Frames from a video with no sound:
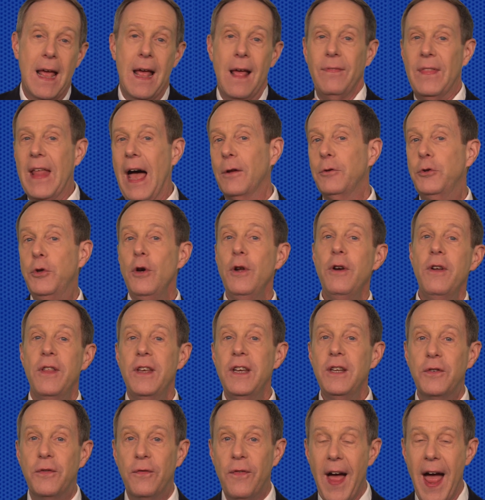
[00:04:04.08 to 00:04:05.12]
Now, due to
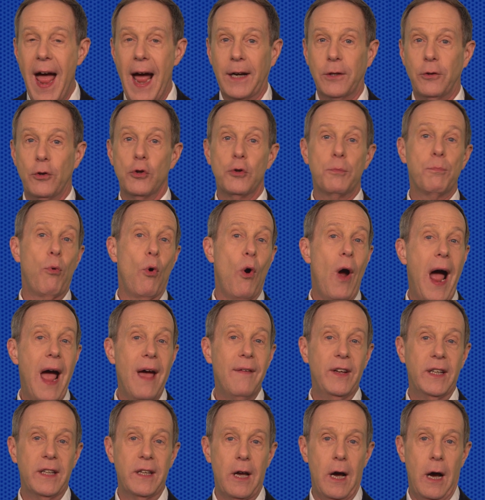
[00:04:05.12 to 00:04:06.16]
these factors,
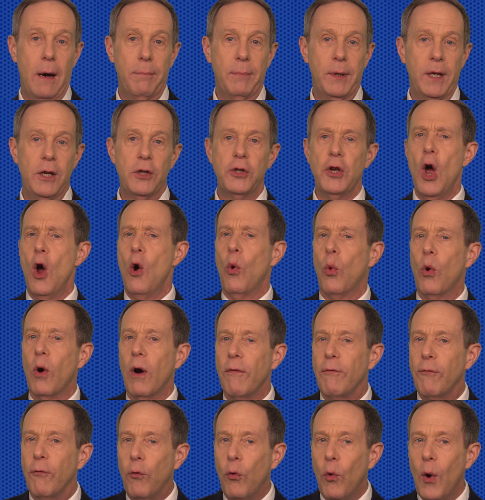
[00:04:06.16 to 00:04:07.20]
private companies were
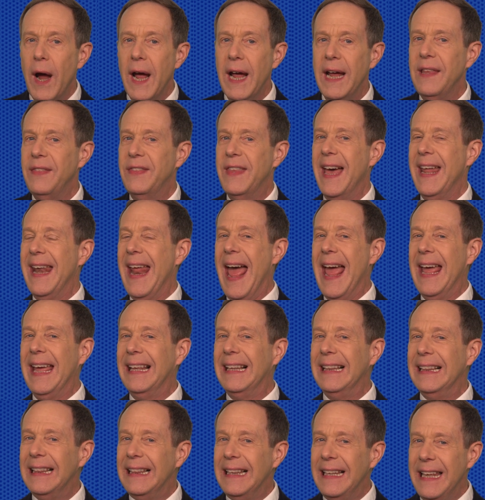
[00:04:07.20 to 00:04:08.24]
afraid that a
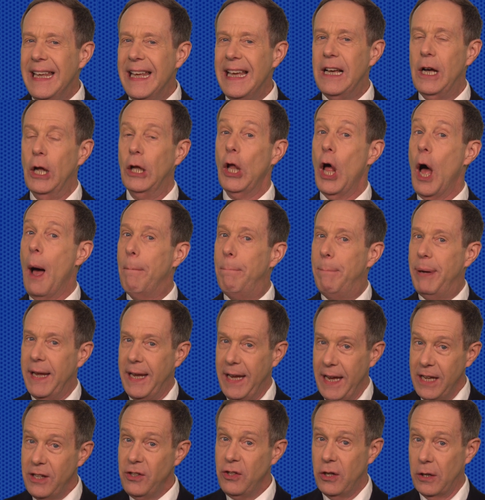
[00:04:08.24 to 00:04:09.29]
legal
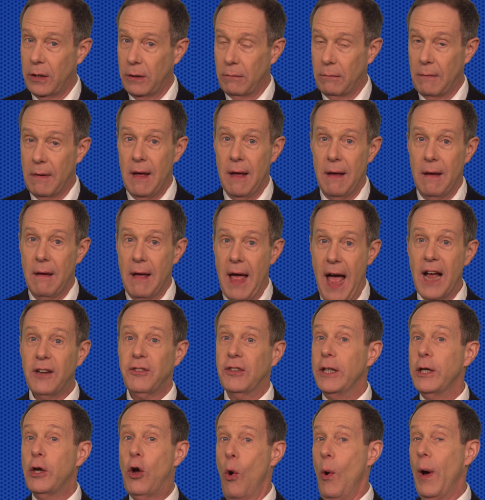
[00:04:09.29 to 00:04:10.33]
opinion,
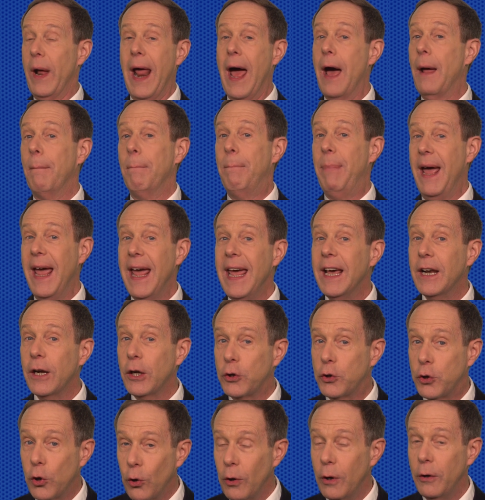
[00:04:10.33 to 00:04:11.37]
actually going out and paying an
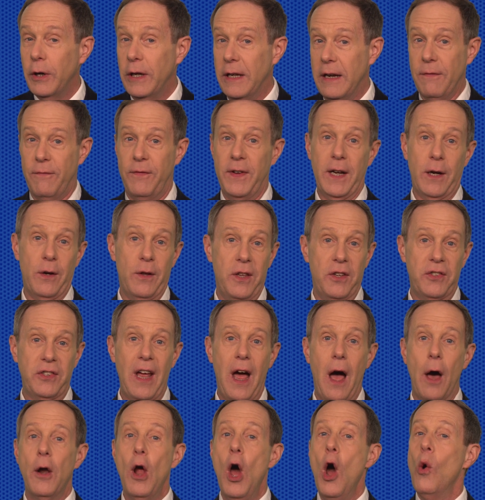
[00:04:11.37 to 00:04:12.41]
attorney to figure this
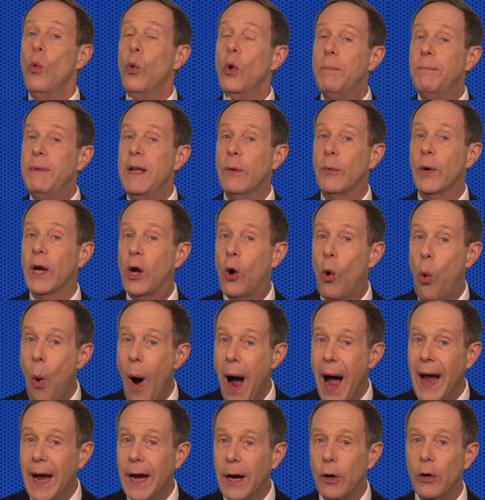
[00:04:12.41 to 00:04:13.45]
out, would be
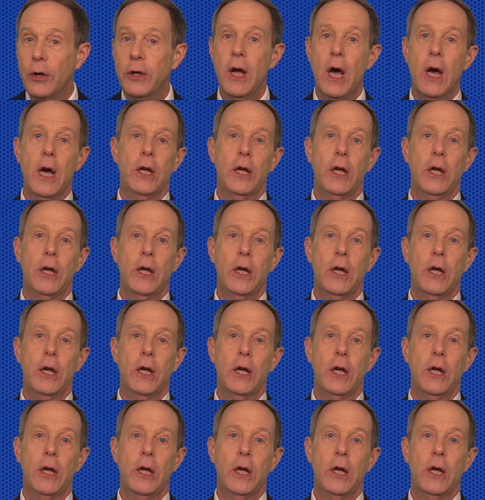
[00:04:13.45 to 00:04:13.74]
required